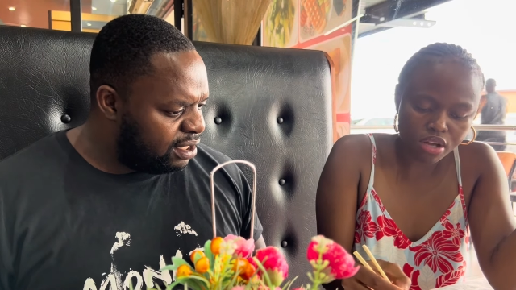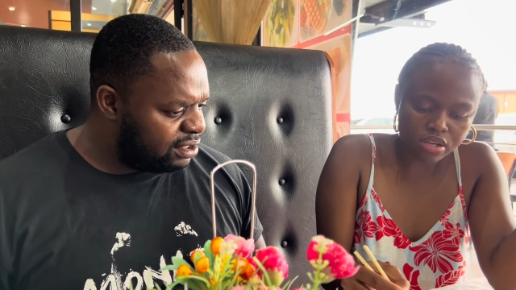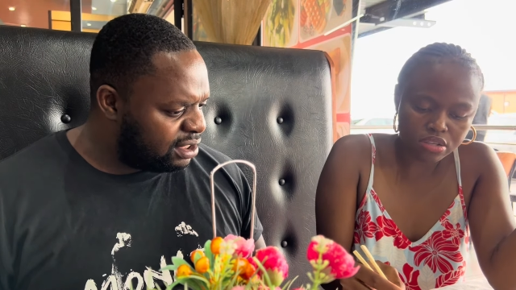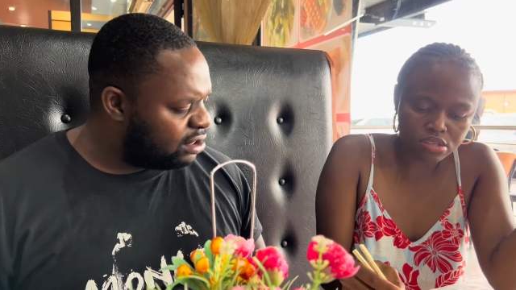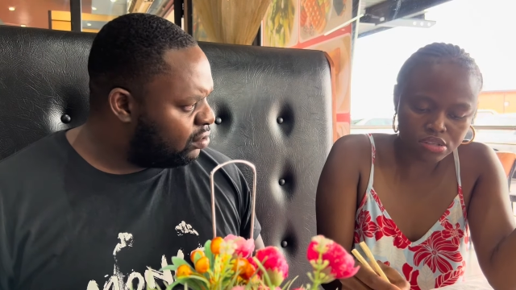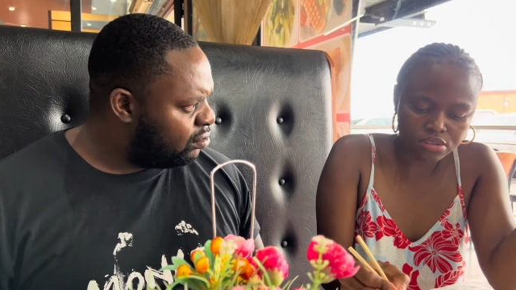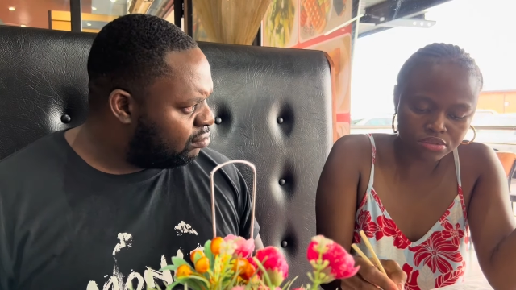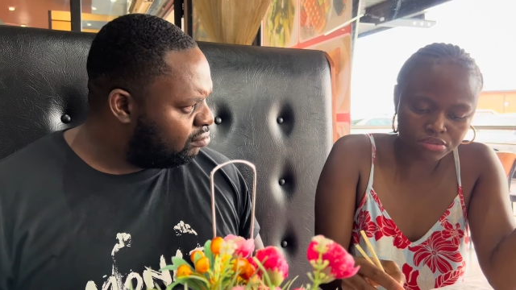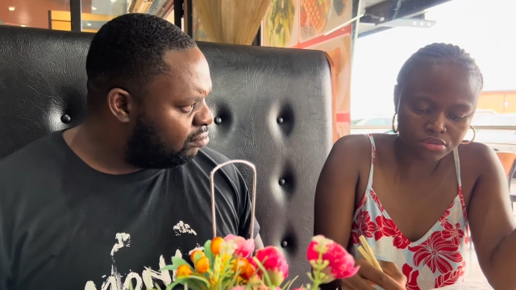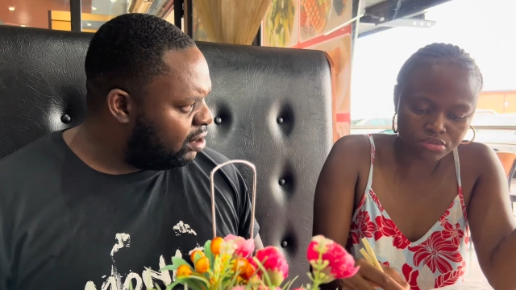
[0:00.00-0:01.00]
Speaker 1: Just
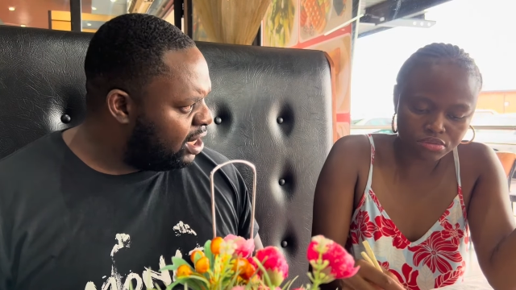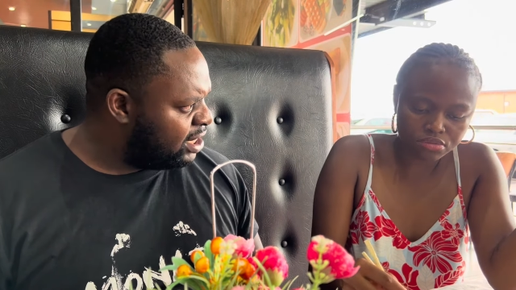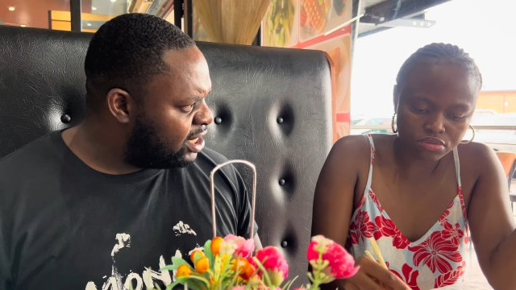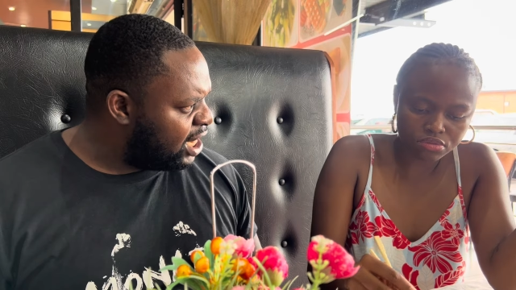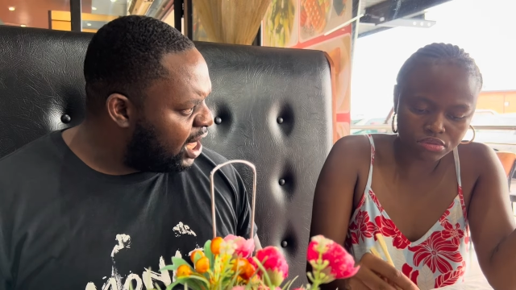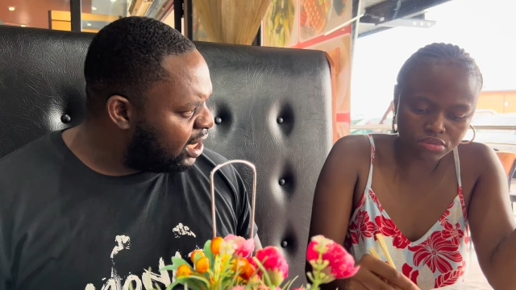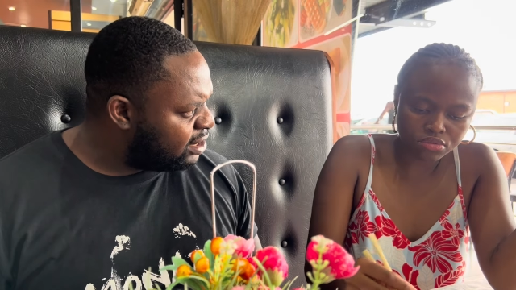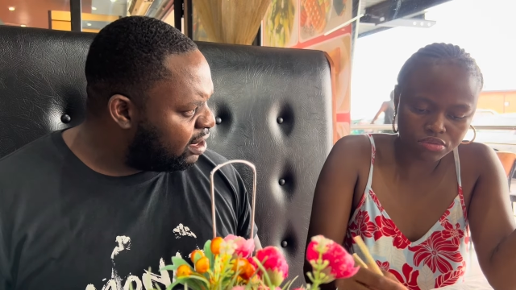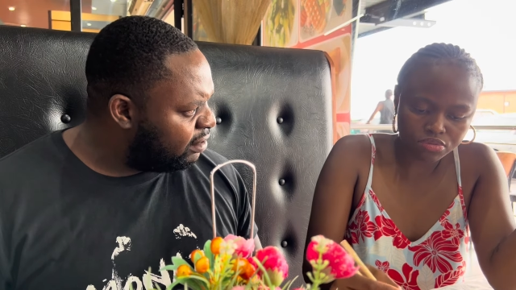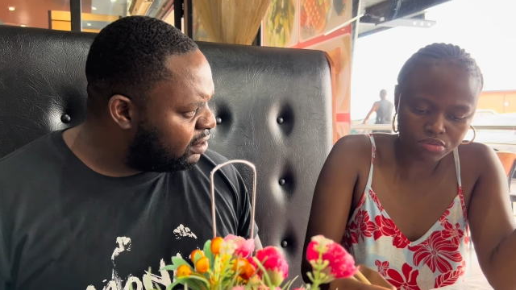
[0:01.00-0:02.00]
less than
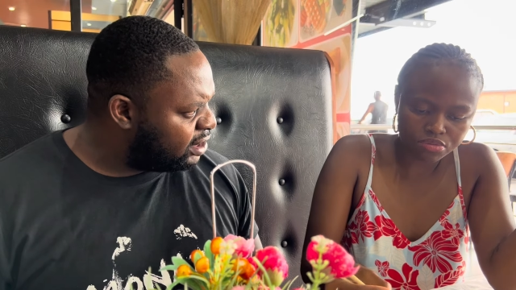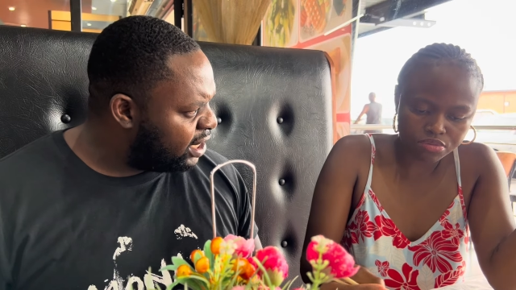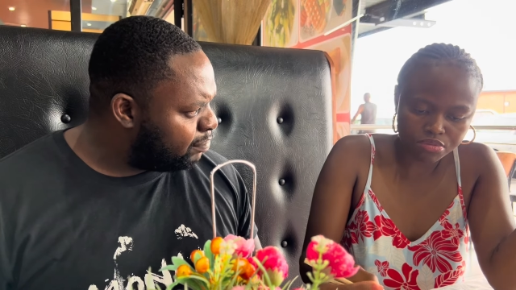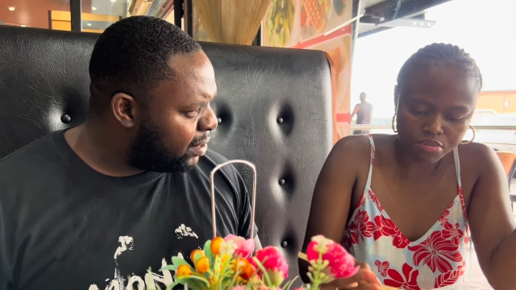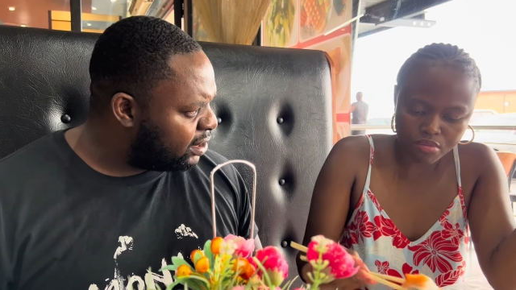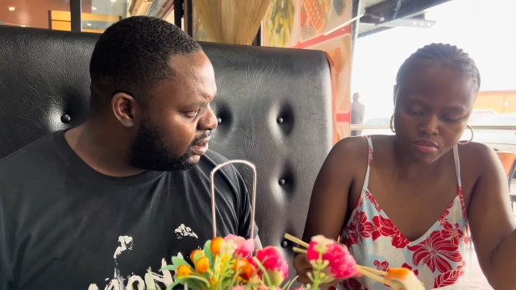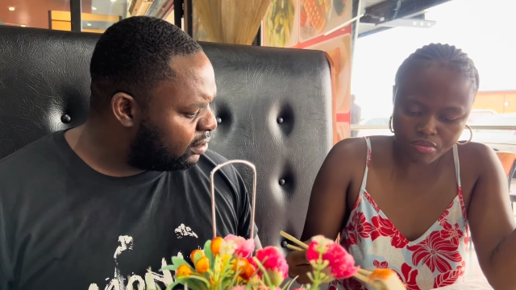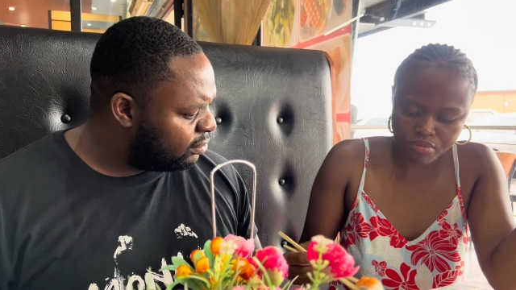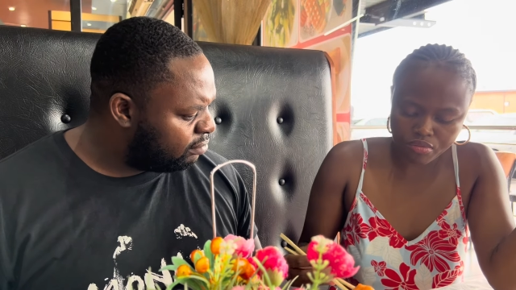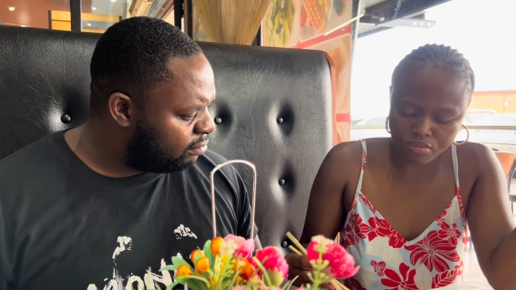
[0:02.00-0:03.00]
110 bucks.
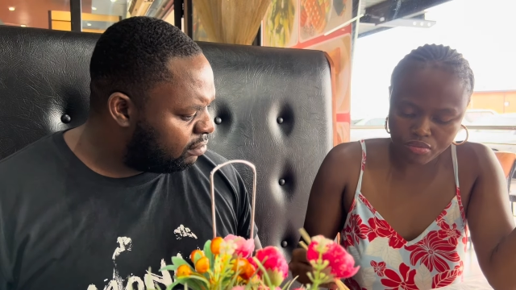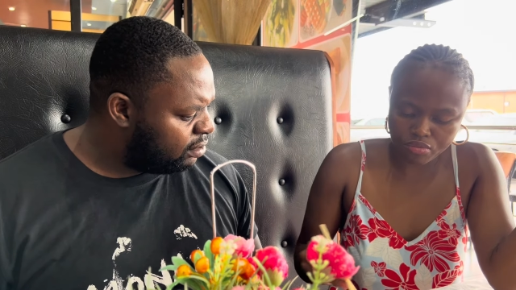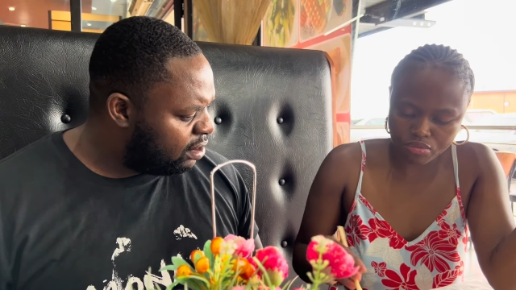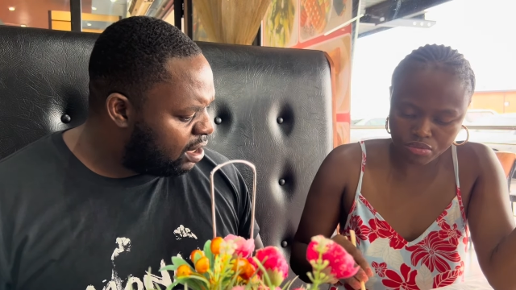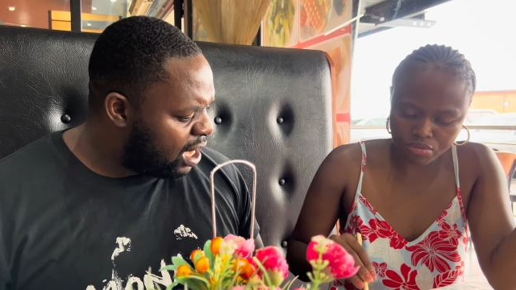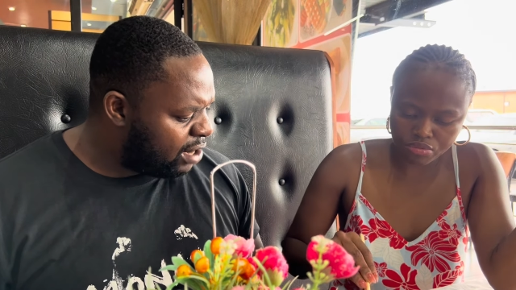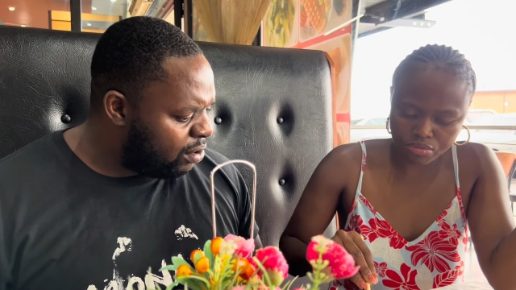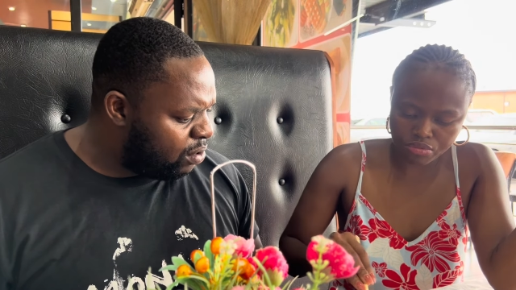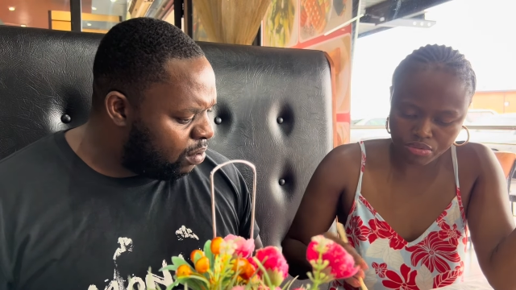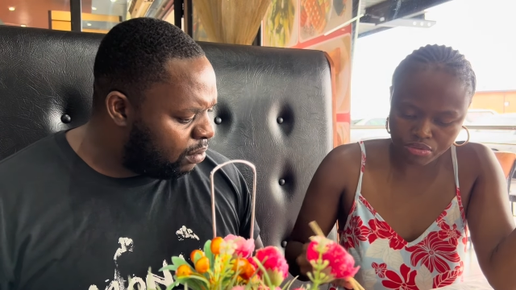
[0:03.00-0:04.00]
Mm. I
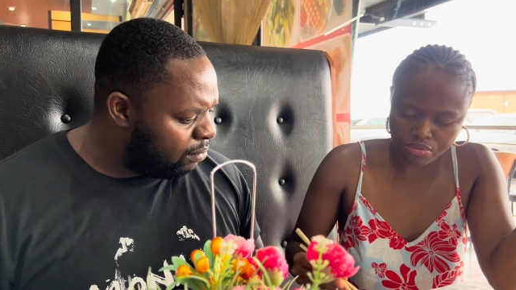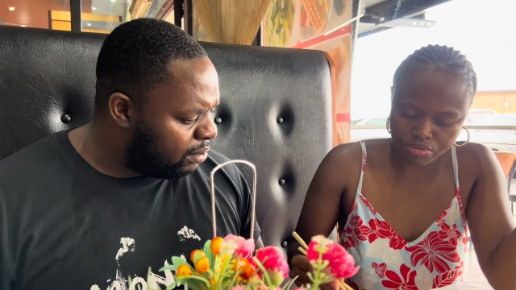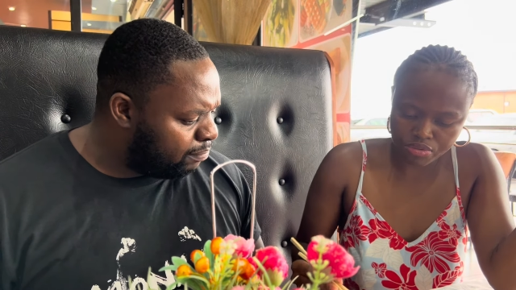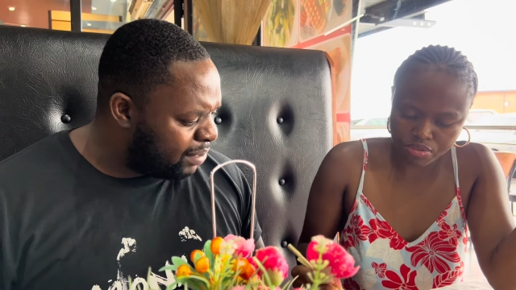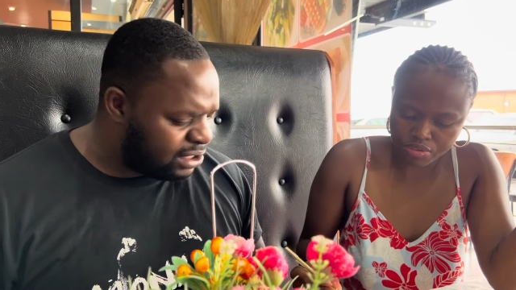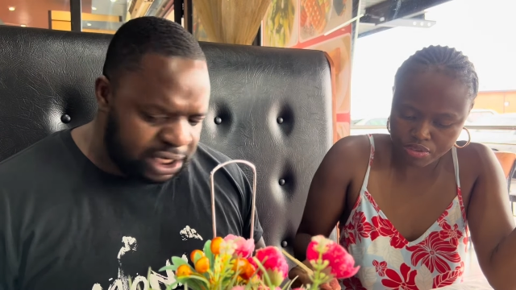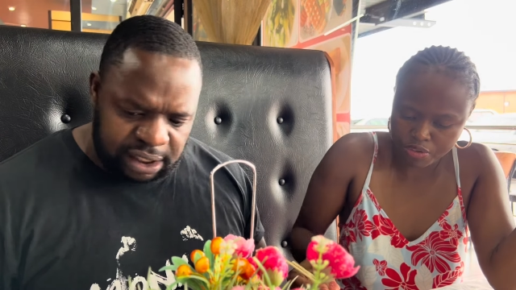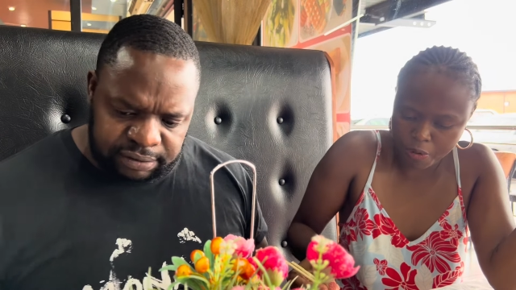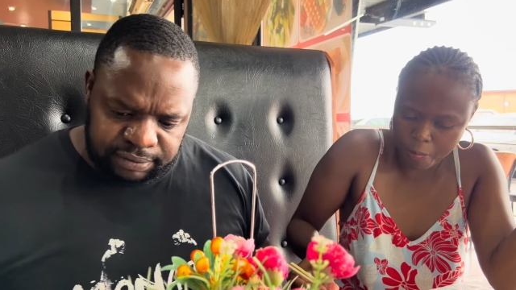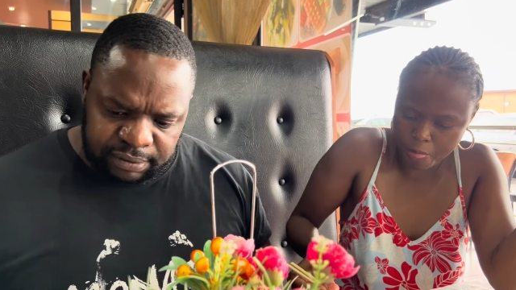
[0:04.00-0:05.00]
don't know, but yeah,
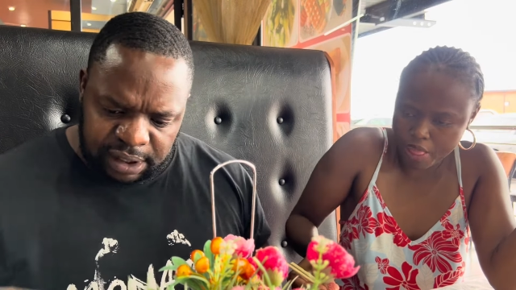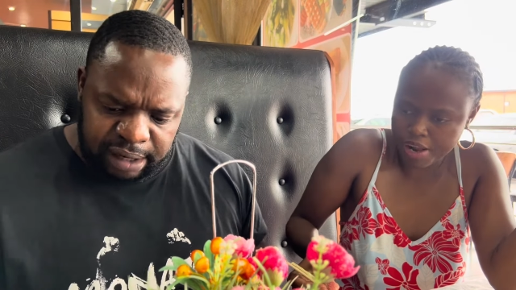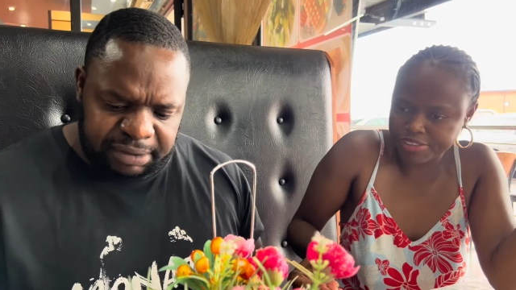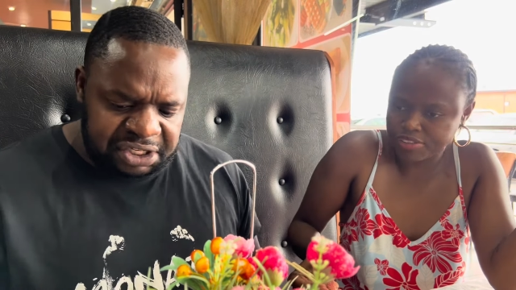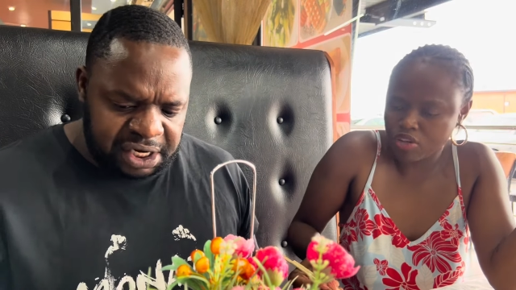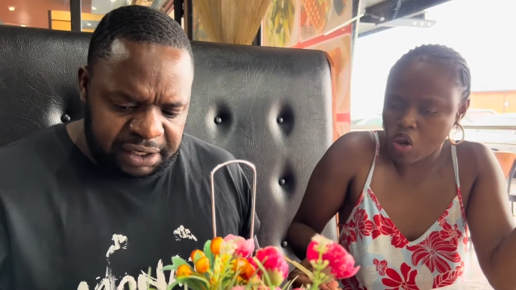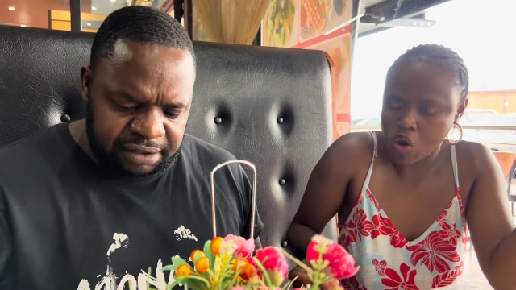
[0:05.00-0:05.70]
let me check.